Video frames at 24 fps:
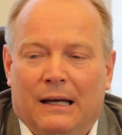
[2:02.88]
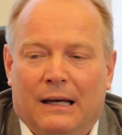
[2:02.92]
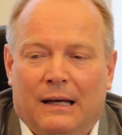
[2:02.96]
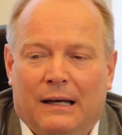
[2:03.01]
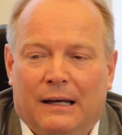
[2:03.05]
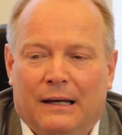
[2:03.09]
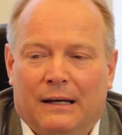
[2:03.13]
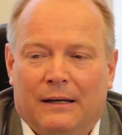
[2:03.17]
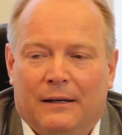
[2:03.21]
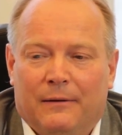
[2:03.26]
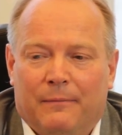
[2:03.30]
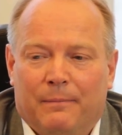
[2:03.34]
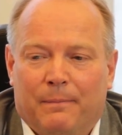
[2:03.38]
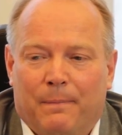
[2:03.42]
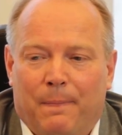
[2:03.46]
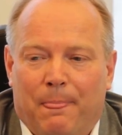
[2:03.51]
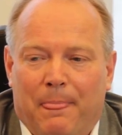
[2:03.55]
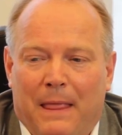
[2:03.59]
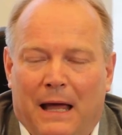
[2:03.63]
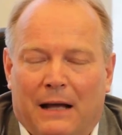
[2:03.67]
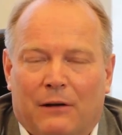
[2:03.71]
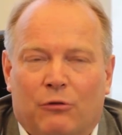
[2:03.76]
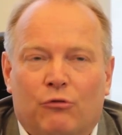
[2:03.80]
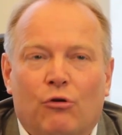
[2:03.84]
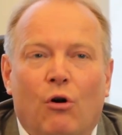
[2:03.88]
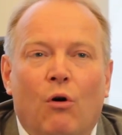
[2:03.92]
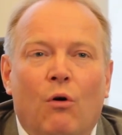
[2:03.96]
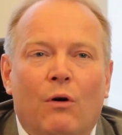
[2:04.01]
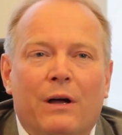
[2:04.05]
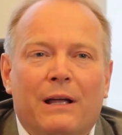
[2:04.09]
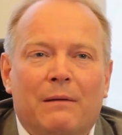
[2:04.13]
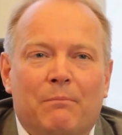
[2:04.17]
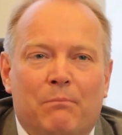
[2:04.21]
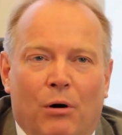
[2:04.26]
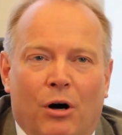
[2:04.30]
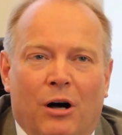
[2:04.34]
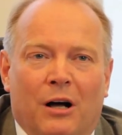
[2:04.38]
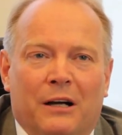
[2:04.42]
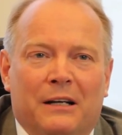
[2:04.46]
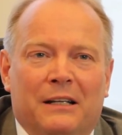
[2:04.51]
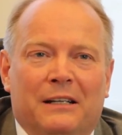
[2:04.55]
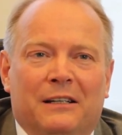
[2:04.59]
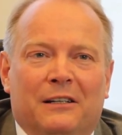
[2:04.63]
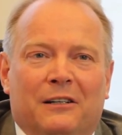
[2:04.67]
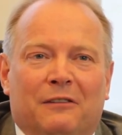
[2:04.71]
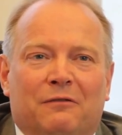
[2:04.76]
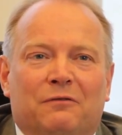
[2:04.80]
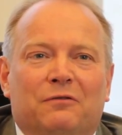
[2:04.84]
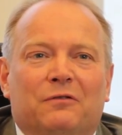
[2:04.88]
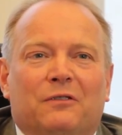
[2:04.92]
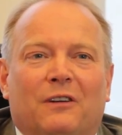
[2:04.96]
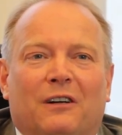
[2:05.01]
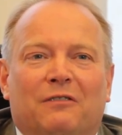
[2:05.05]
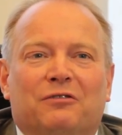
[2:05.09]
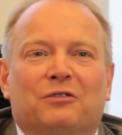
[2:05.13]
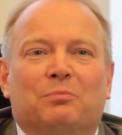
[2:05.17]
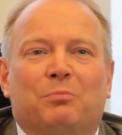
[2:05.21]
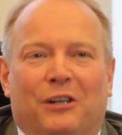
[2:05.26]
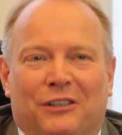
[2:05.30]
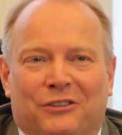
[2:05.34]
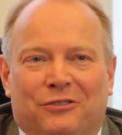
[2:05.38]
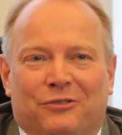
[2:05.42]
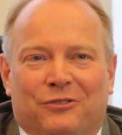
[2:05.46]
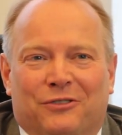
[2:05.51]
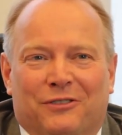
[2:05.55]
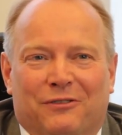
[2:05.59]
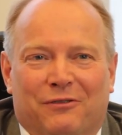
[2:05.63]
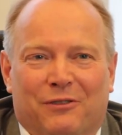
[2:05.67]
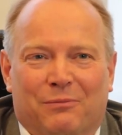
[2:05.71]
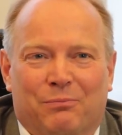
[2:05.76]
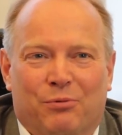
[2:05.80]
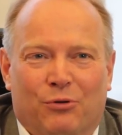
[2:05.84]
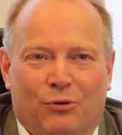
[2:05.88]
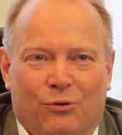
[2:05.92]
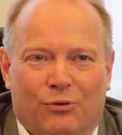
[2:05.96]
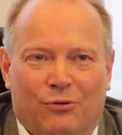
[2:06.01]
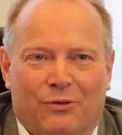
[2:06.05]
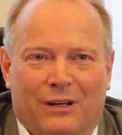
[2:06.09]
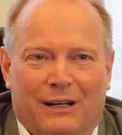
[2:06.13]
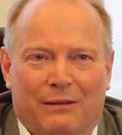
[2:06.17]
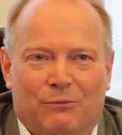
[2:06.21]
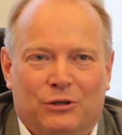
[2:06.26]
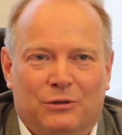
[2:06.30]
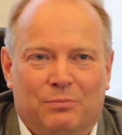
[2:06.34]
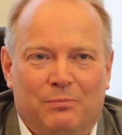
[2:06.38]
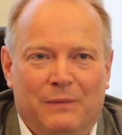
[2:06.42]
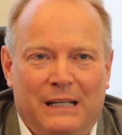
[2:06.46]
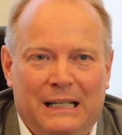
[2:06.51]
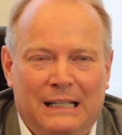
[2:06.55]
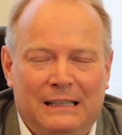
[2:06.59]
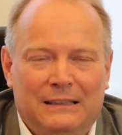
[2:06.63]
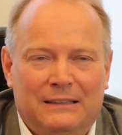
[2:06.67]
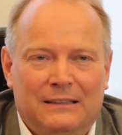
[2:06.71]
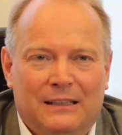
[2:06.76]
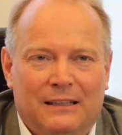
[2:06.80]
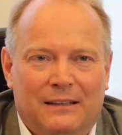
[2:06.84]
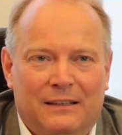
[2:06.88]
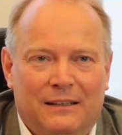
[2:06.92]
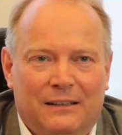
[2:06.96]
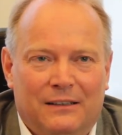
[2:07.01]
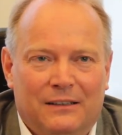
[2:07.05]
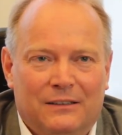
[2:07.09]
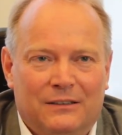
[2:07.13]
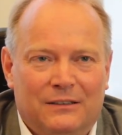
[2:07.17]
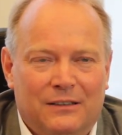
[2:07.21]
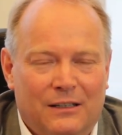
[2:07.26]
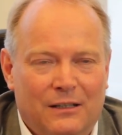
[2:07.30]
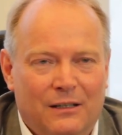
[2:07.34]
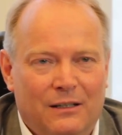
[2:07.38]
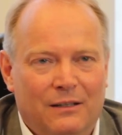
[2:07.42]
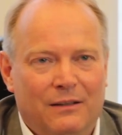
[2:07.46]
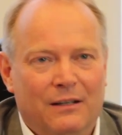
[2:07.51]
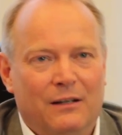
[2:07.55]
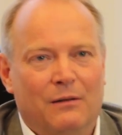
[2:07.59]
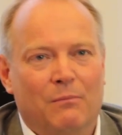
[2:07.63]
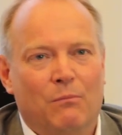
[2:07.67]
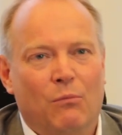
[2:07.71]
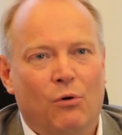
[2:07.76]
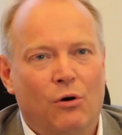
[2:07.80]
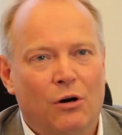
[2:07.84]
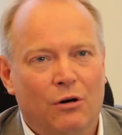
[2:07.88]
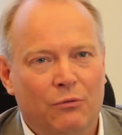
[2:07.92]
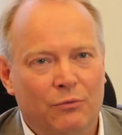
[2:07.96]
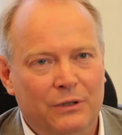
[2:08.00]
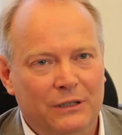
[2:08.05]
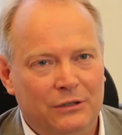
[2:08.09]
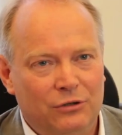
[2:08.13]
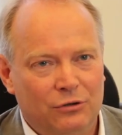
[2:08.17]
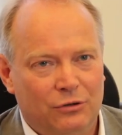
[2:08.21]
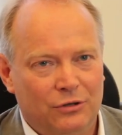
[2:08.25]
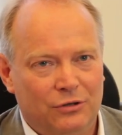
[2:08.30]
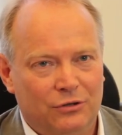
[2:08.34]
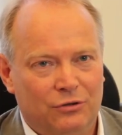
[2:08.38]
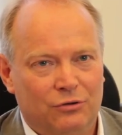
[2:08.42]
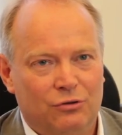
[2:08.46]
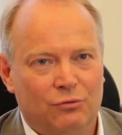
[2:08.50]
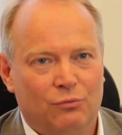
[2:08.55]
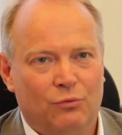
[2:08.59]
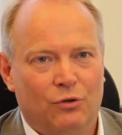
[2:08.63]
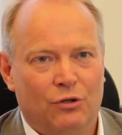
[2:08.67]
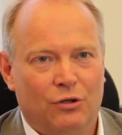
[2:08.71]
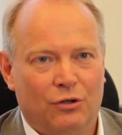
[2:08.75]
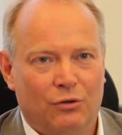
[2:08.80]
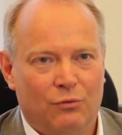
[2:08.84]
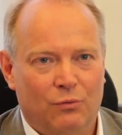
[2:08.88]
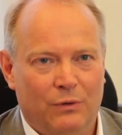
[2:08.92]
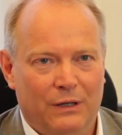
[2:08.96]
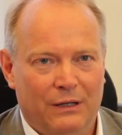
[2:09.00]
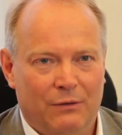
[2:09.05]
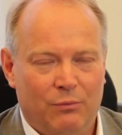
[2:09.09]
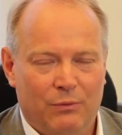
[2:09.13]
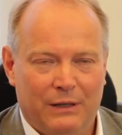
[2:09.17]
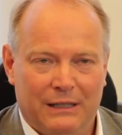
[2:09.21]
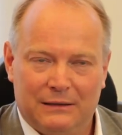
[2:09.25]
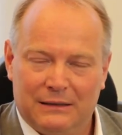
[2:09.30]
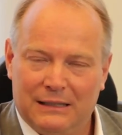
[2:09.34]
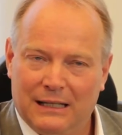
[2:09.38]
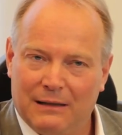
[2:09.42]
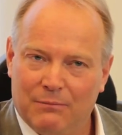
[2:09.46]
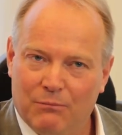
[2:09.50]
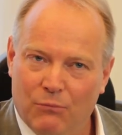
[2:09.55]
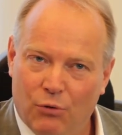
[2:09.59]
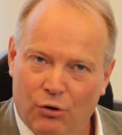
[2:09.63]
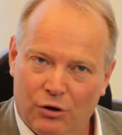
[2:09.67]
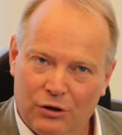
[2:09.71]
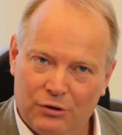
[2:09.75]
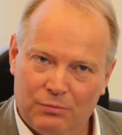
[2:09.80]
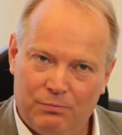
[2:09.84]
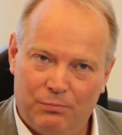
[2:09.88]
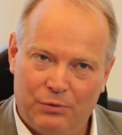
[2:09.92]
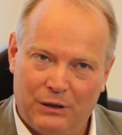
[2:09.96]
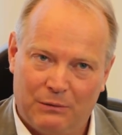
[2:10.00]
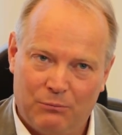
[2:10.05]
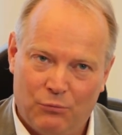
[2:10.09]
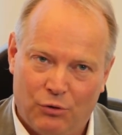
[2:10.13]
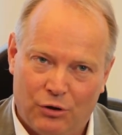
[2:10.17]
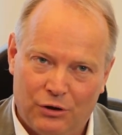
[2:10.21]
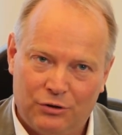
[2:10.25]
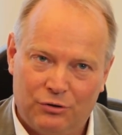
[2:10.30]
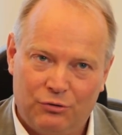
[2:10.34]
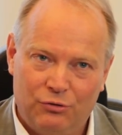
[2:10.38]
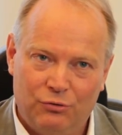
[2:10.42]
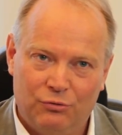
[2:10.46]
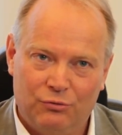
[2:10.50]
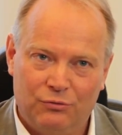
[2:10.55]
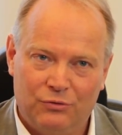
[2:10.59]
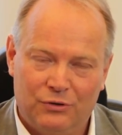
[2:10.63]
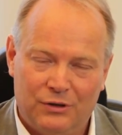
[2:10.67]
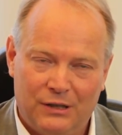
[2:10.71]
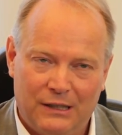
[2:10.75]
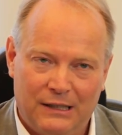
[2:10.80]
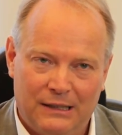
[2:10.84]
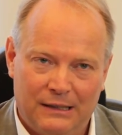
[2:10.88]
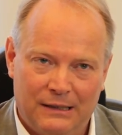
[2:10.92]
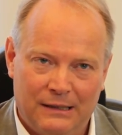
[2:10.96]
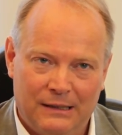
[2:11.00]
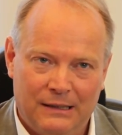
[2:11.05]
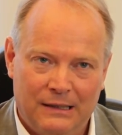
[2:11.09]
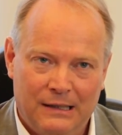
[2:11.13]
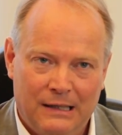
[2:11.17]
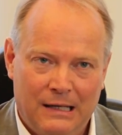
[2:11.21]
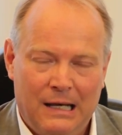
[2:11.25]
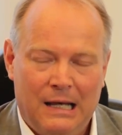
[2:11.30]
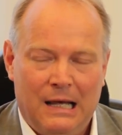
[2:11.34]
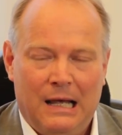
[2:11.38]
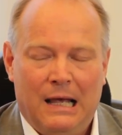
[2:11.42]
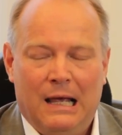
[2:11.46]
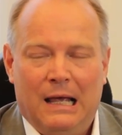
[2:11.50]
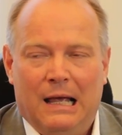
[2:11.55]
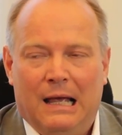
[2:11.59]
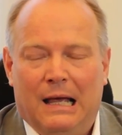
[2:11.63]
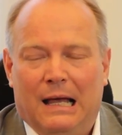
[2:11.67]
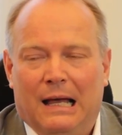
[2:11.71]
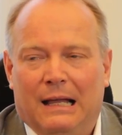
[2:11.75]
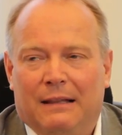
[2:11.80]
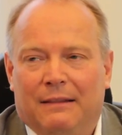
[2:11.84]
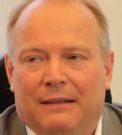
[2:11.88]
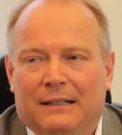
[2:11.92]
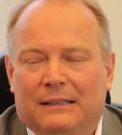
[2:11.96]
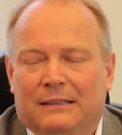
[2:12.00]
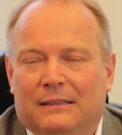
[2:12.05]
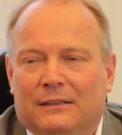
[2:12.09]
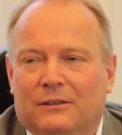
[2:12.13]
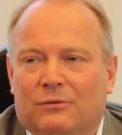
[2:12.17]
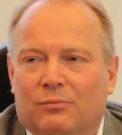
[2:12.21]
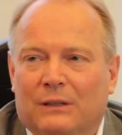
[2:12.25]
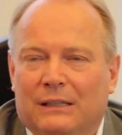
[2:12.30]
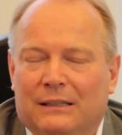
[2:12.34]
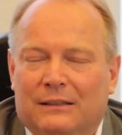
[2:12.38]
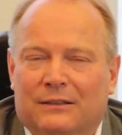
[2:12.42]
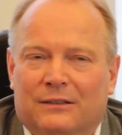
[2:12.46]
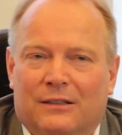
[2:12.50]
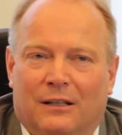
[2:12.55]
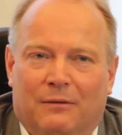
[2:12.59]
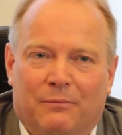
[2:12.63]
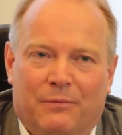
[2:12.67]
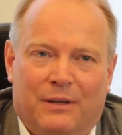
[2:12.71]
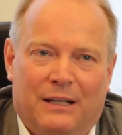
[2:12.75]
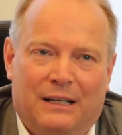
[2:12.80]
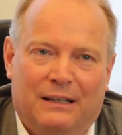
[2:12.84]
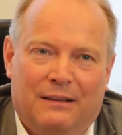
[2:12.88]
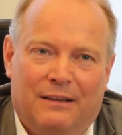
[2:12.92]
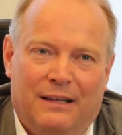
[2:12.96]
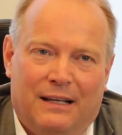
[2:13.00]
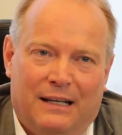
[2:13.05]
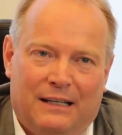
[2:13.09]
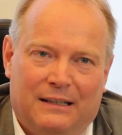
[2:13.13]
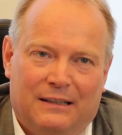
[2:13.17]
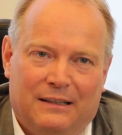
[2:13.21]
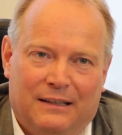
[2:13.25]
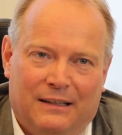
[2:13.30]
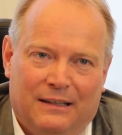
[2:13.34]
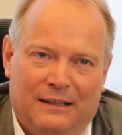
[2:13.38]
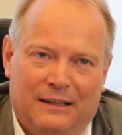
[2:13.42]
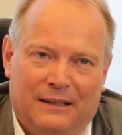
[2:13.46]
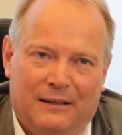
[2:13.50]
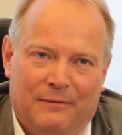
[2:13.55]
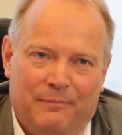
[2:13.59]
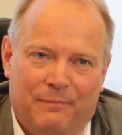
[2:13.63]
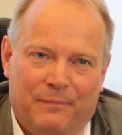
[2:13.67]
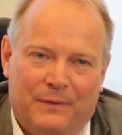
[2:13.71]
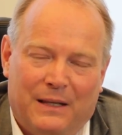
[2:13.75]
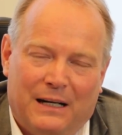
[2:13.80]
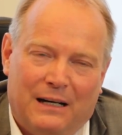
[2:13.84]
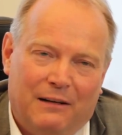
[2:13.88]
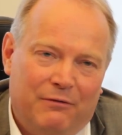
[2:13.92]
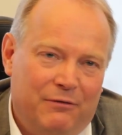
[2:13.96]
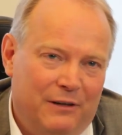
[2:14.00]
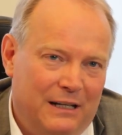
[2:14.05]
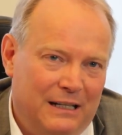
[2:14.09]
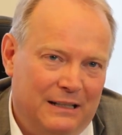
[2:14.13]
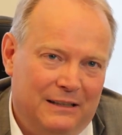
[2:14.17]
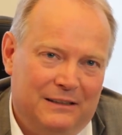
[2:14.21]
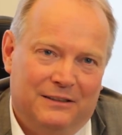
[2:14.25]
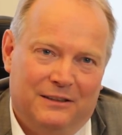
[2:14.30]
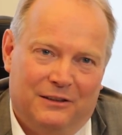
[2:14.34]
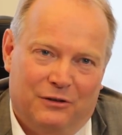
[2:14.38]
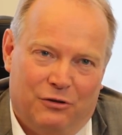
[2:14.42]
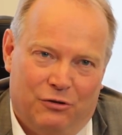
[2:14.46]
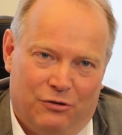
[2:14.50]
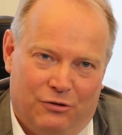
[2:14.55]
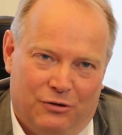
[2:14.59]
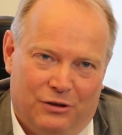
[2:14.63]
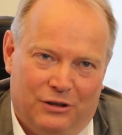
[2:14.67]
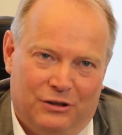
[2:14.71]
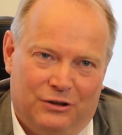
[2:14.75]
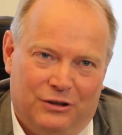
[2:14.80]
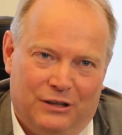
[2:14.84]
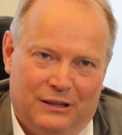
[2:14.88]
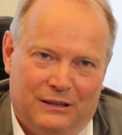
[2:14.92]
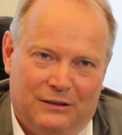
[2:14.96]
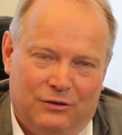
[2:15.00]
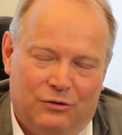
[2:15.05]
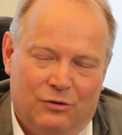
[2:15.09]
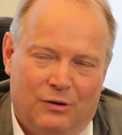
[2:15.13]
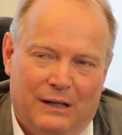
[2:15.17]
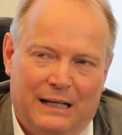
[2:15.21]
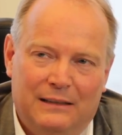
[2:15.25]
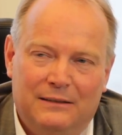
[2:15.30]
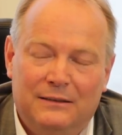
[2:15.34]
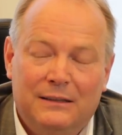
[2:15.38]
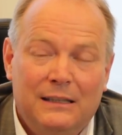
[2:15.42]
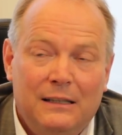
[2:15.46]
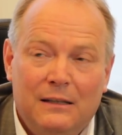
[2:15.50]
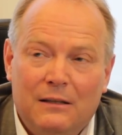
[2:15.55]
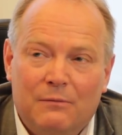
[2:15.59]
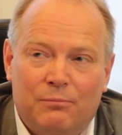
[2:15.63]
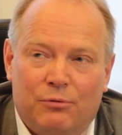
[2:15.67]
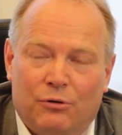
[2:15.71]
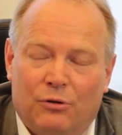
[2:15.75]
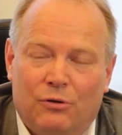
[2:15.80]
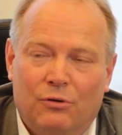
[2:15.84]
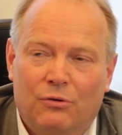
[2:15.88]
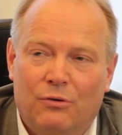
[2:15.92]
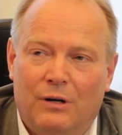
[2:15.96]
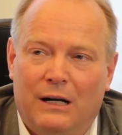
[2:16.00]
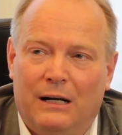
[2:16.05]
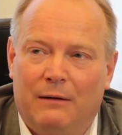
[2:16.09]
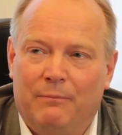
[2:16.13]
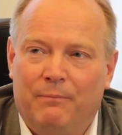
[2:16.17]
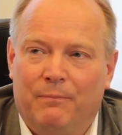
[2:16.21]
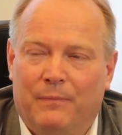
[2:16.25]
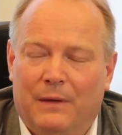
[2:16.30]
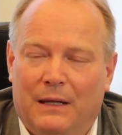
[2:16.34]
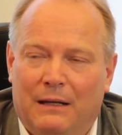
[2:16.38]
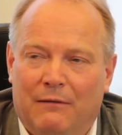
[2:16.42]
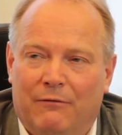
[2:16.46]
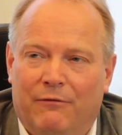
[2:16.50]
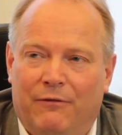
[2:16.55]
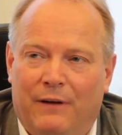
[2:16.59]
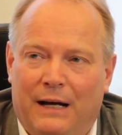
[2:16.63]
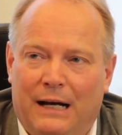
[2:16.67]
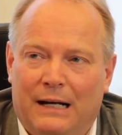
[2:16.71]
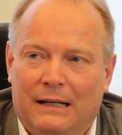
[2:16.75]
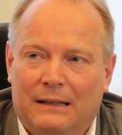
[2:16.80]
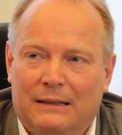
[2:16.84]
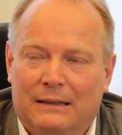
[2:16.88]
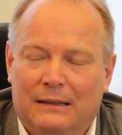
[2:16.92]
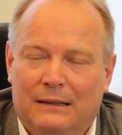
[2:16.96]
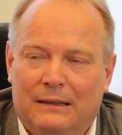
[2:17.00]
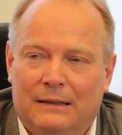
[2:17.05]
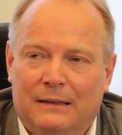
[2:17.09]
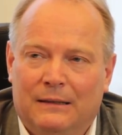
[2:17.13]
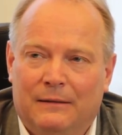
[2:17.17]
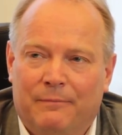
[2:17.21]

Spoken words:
a growing body of sponsors of the program, which means that there are more resources to work with. We can bring more students in. And this is really something that that I find is encouraging. So I see the program, in fact,